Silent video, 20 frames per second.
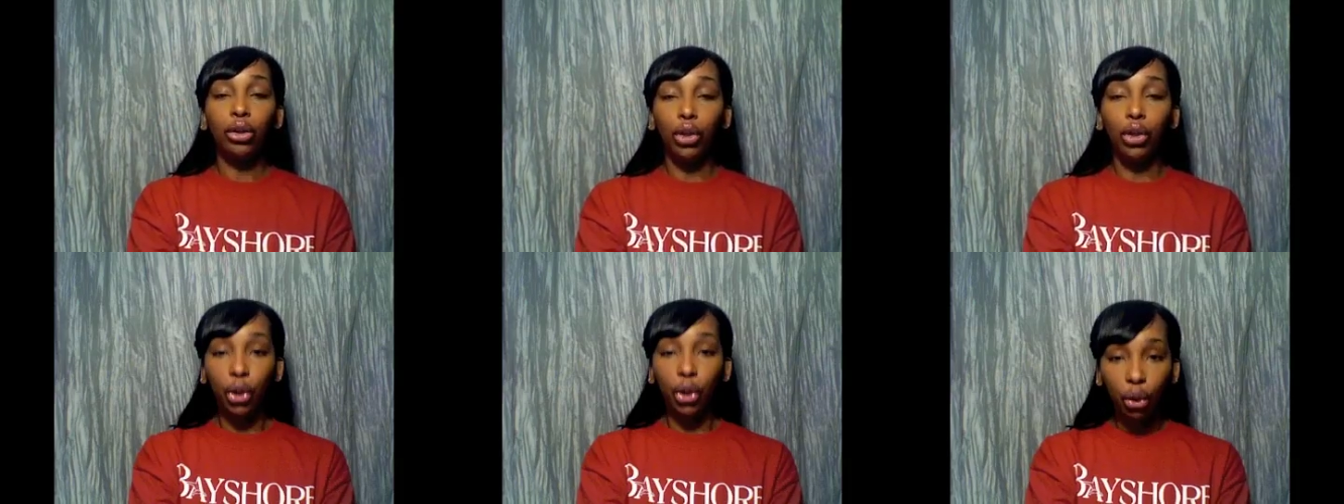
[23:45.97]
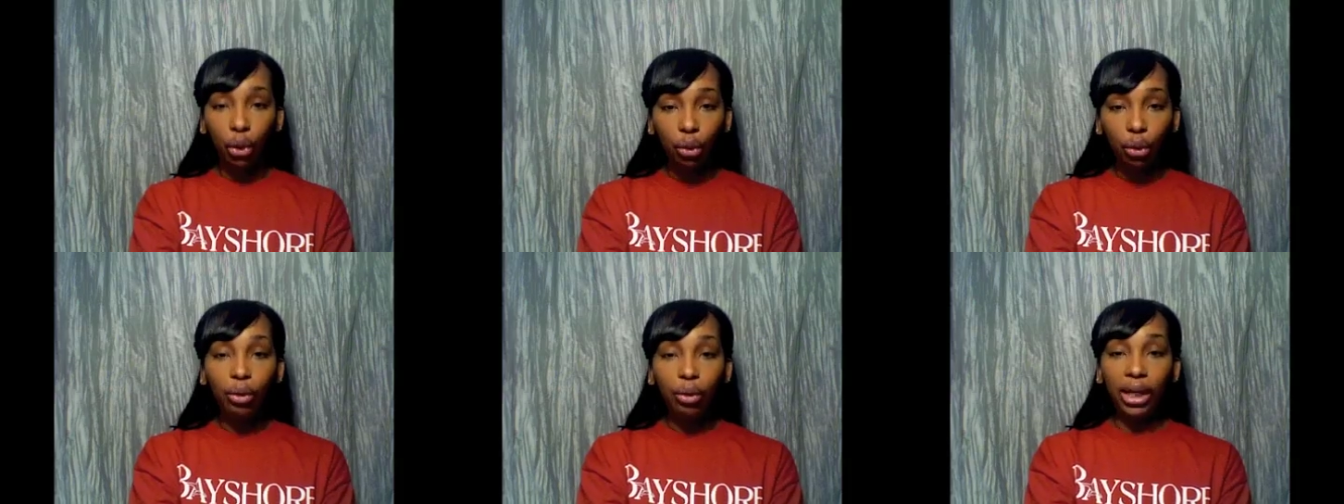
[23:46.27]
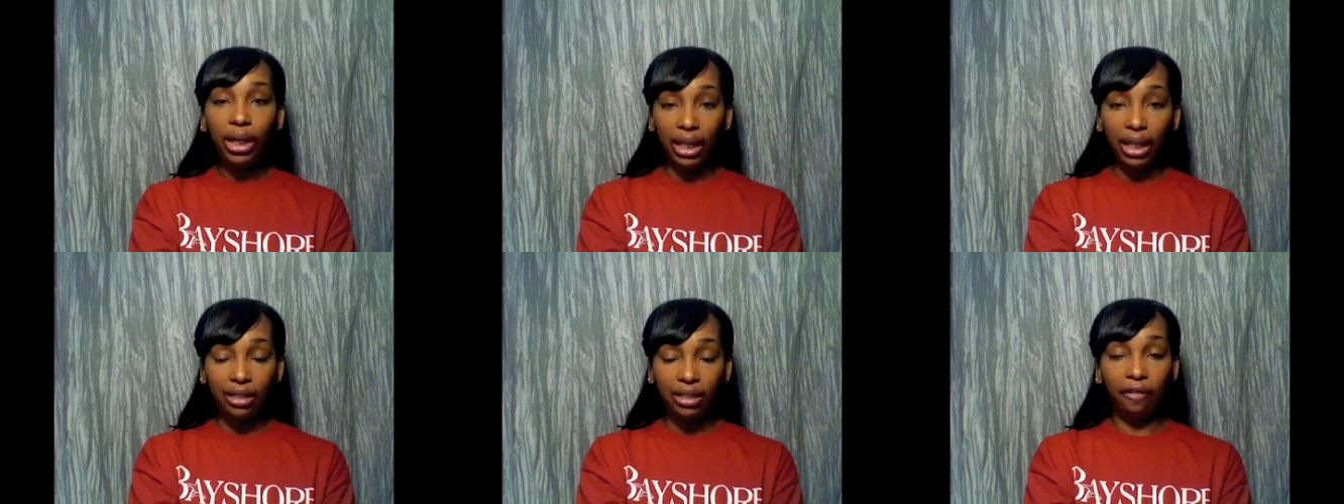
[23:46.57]
you
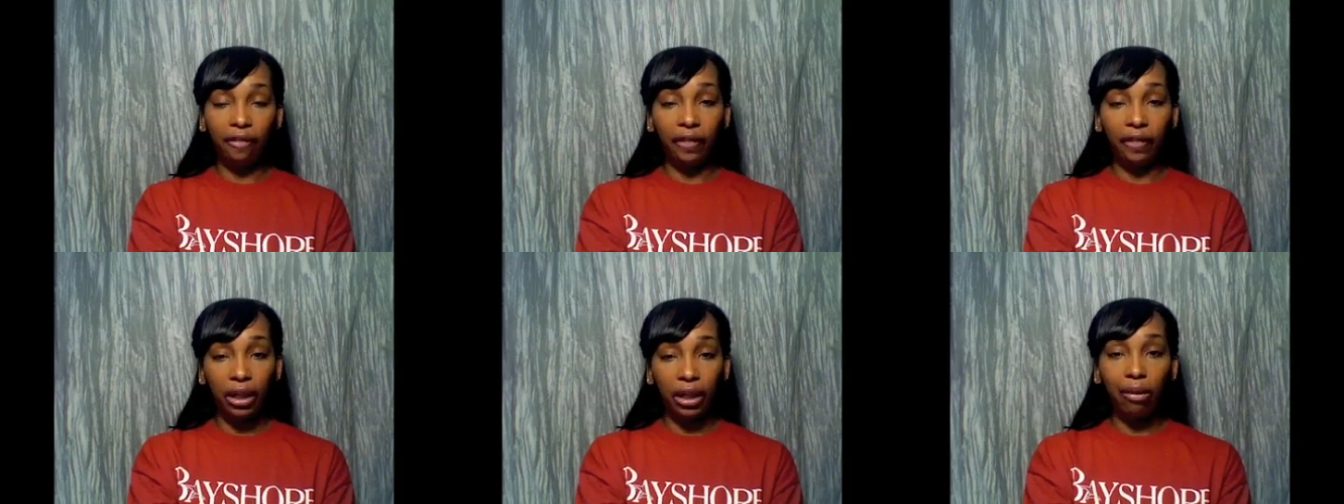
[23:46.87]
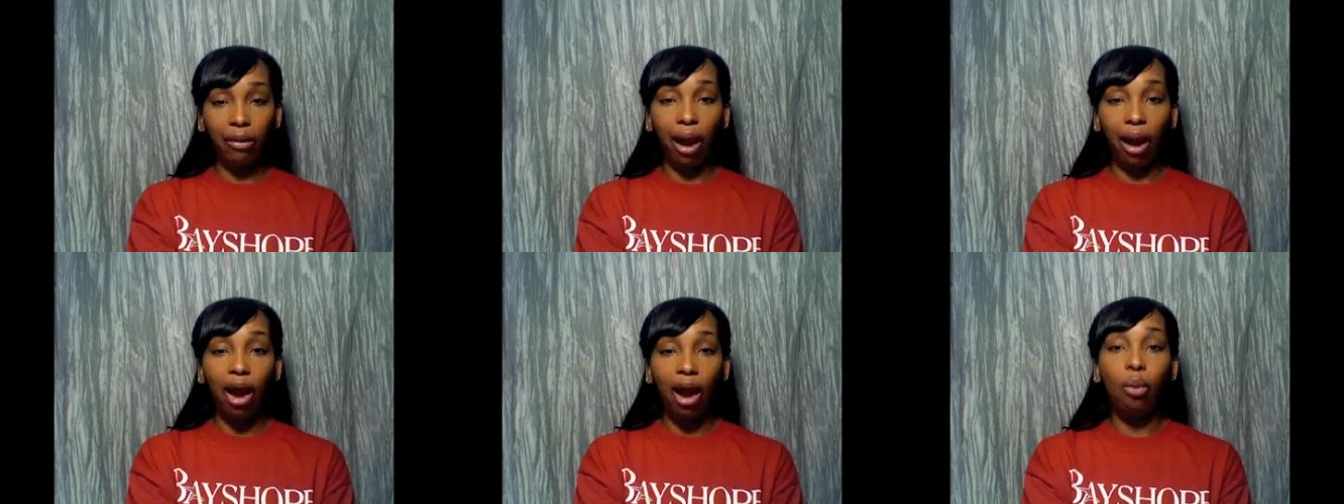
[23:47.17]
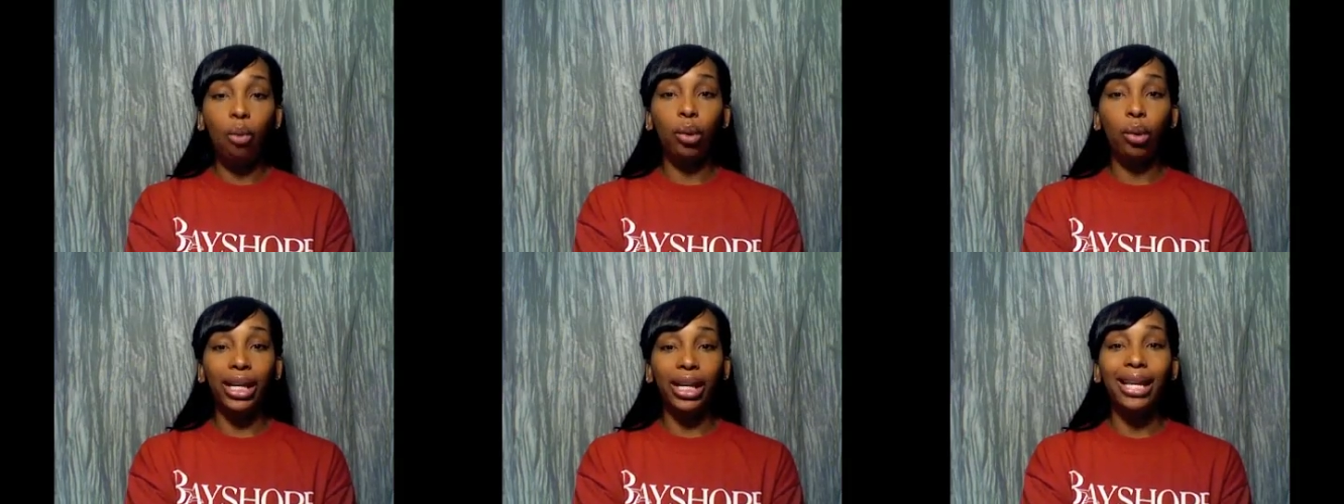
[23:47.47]
need to figure
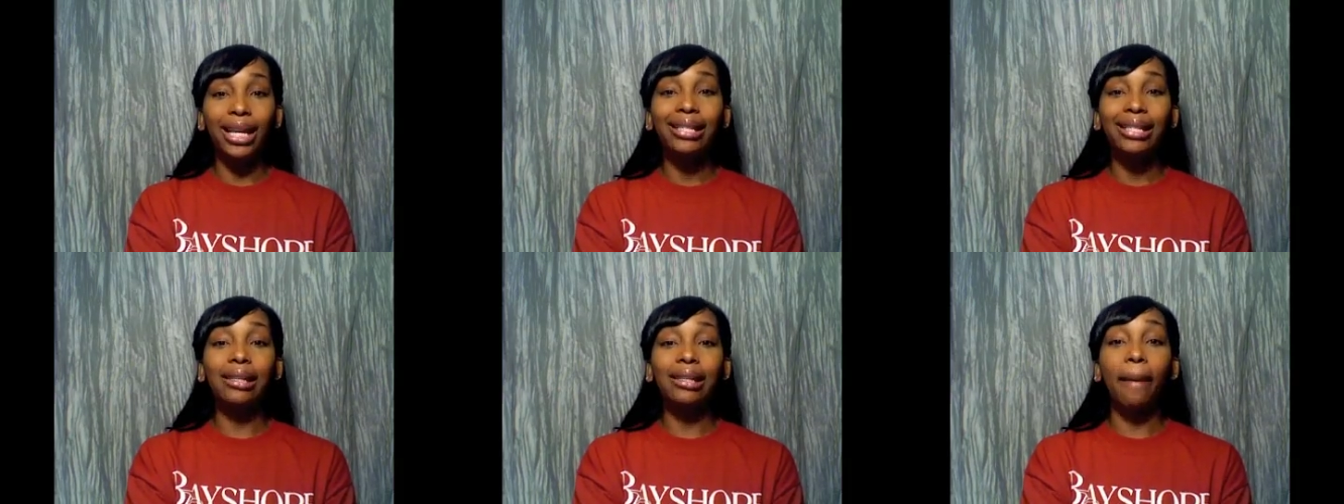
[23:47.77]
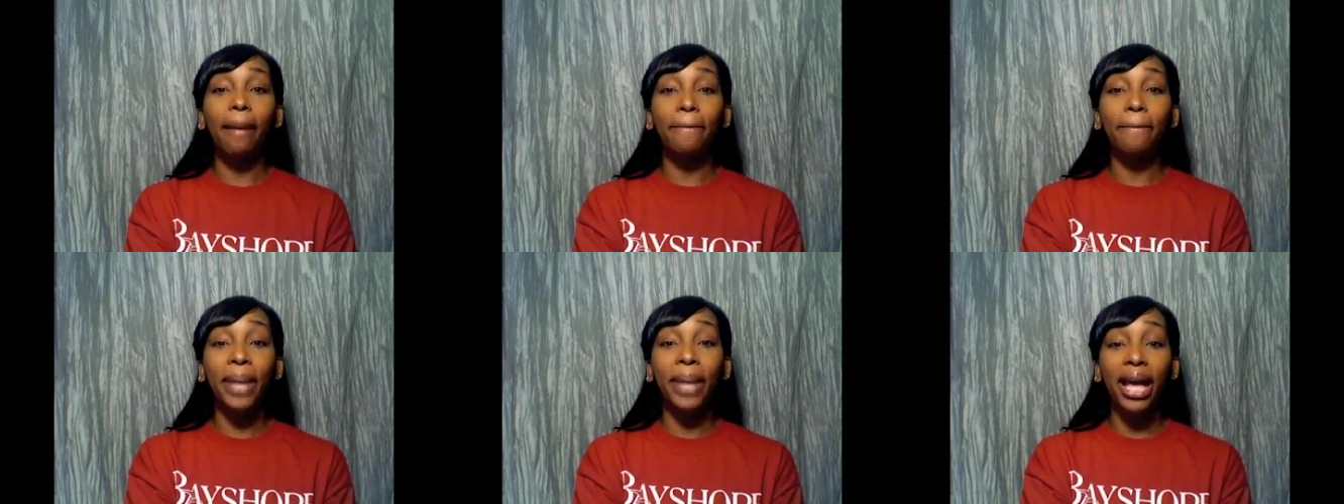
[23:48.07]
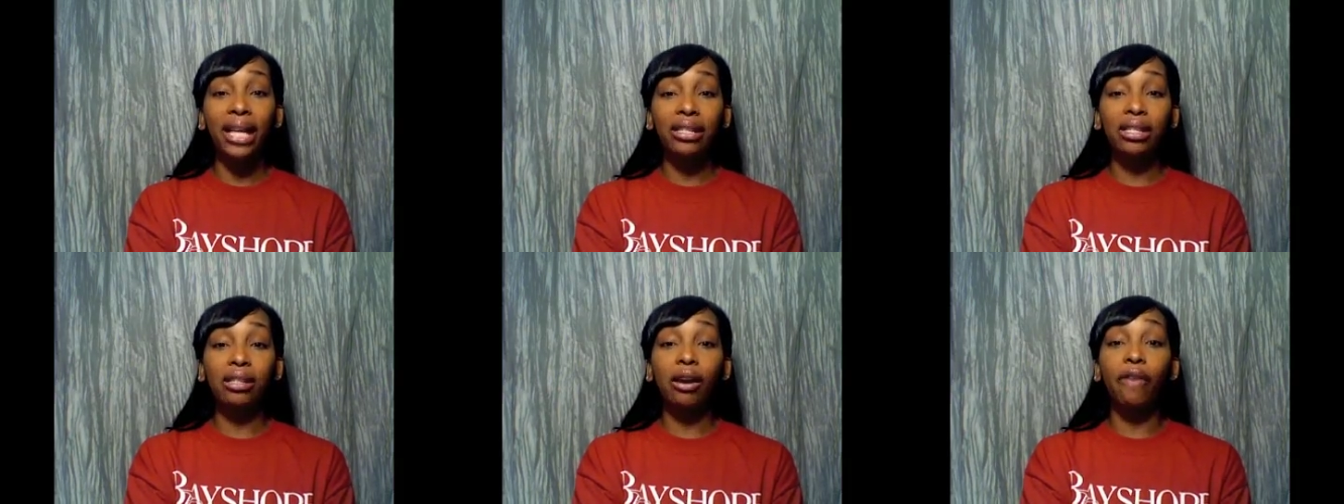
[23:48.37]
out what is
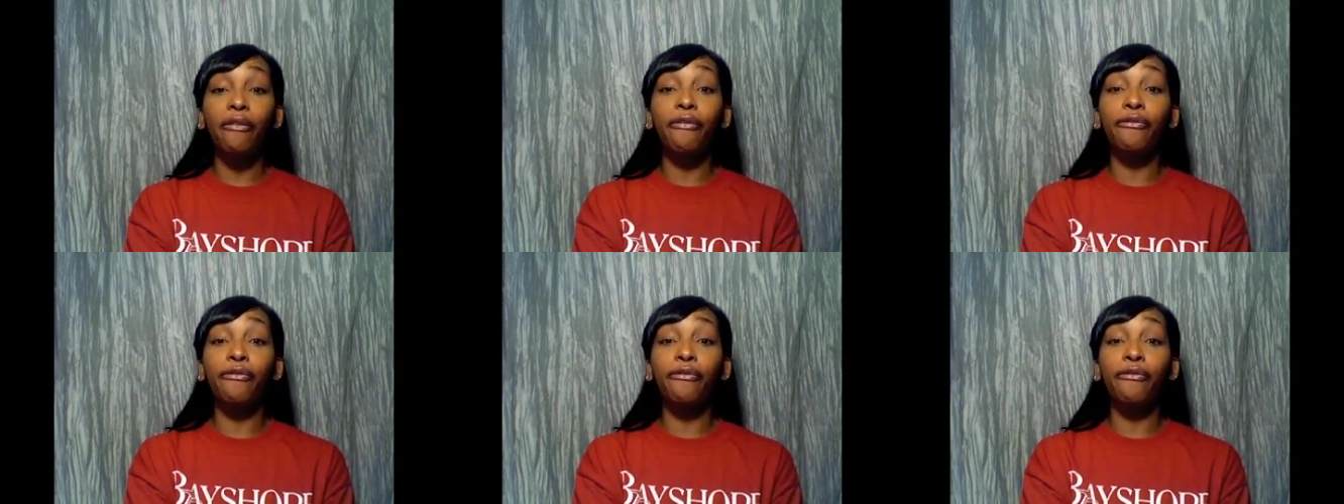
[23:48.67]
best